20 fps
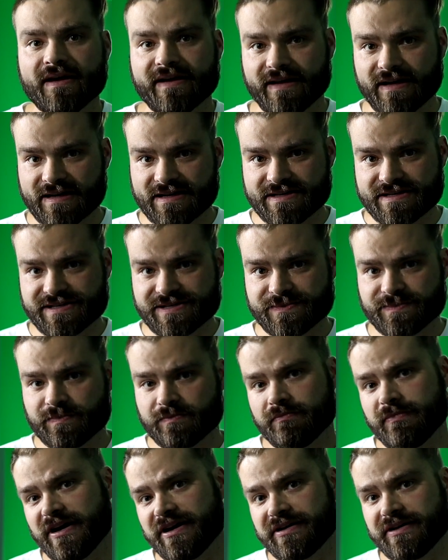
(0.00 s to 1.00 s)
Hey guys,
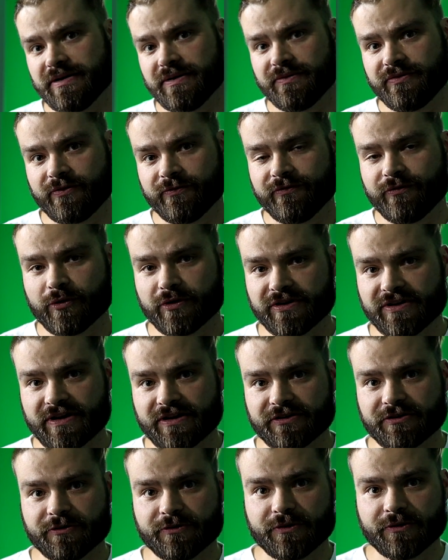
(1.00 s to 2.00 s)
Mike here from
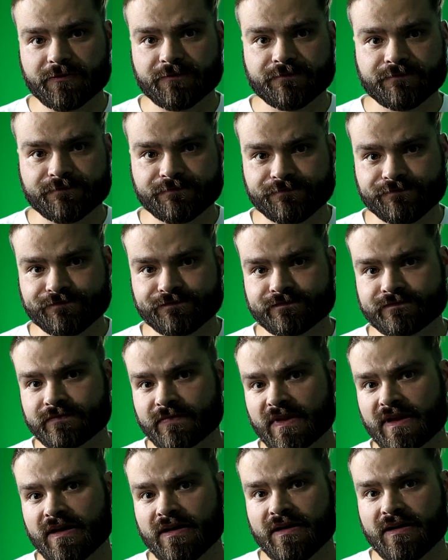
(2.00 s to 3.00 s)
Fortinet Guru.
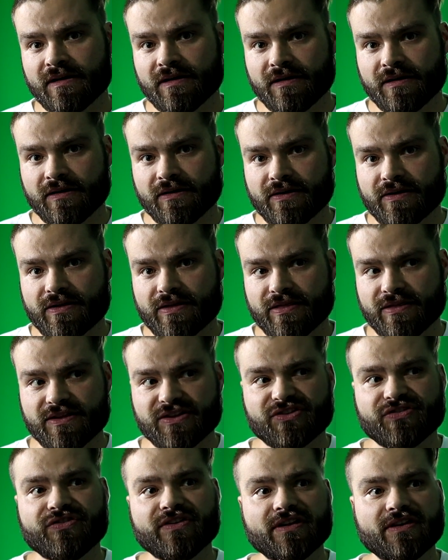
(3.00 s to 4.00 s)

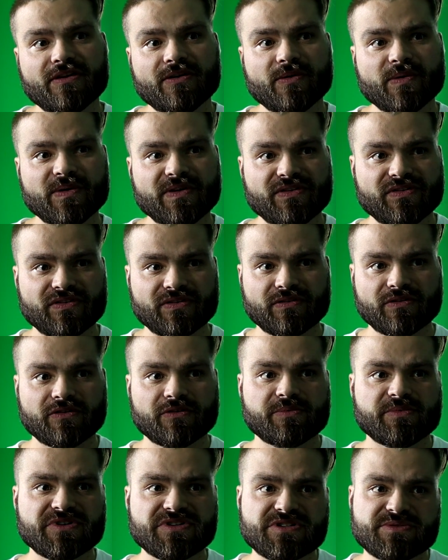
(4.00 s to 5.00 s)
This video isn't going
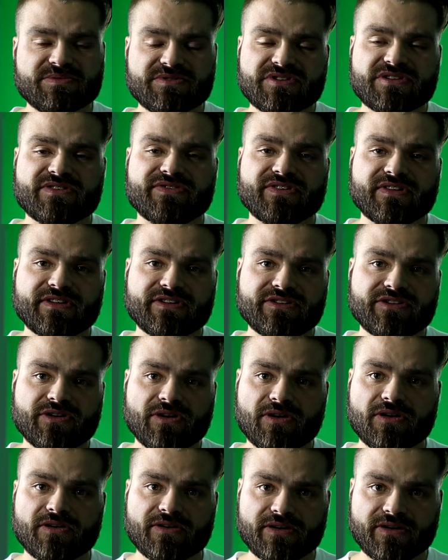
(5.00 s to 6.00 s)
to be specifically
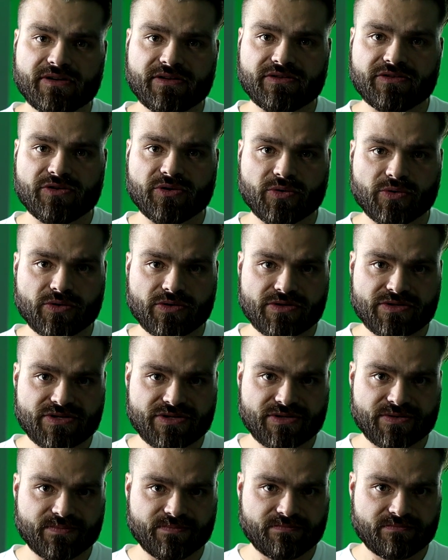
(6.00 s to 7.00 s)
targeted
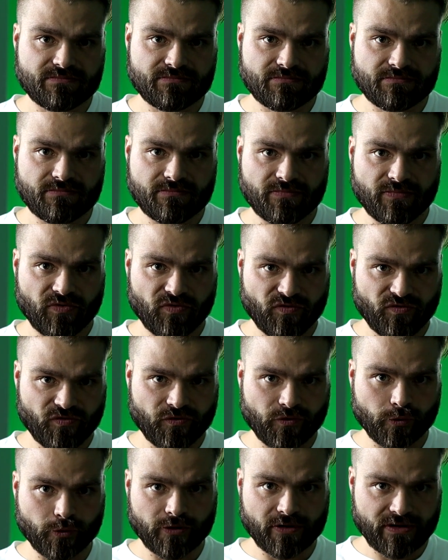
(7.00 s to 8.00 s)
towards
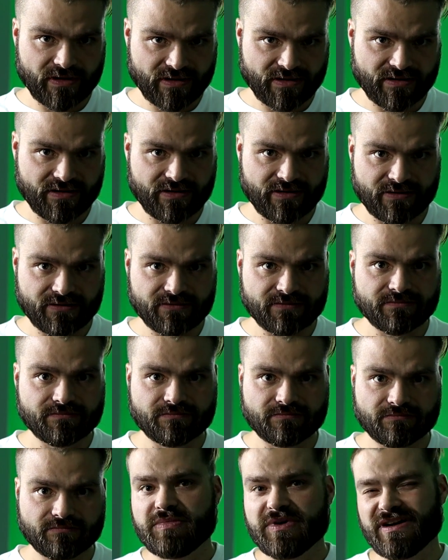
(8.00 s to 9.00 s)
Fortinet gear,
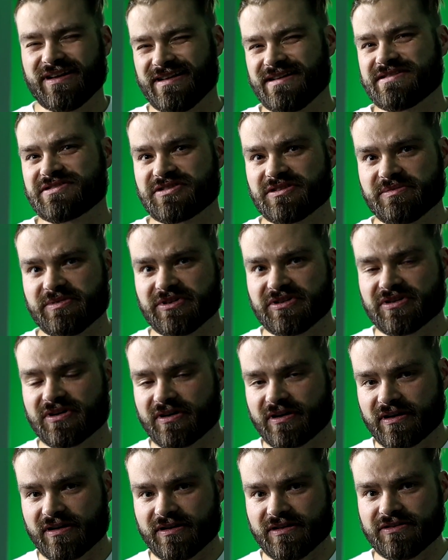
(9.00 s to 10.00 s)
but it is going to be
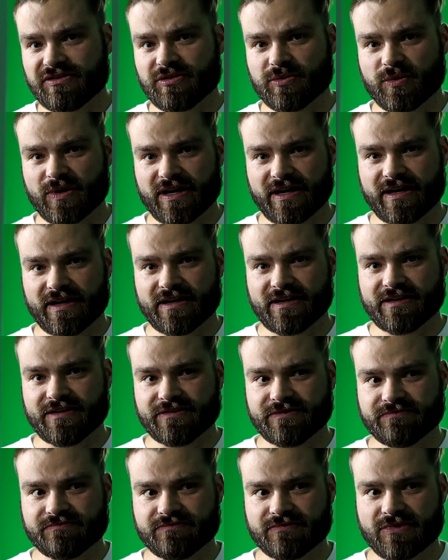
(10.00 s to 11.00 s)
targeted to
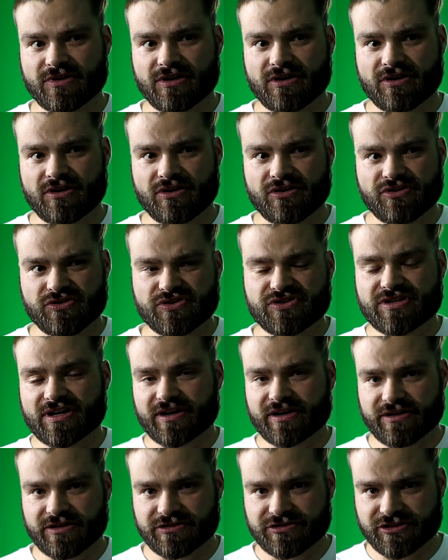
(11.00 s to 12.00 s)
why you
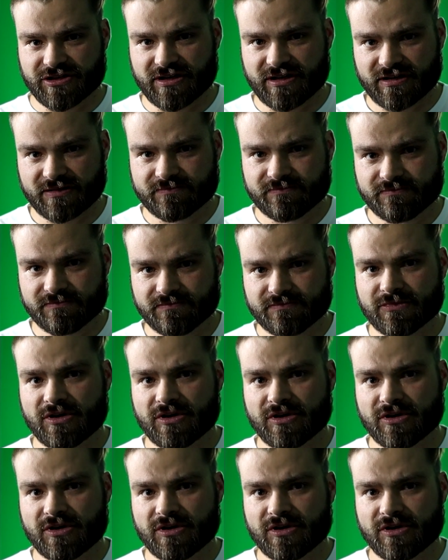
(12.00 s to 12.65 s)
suck at your job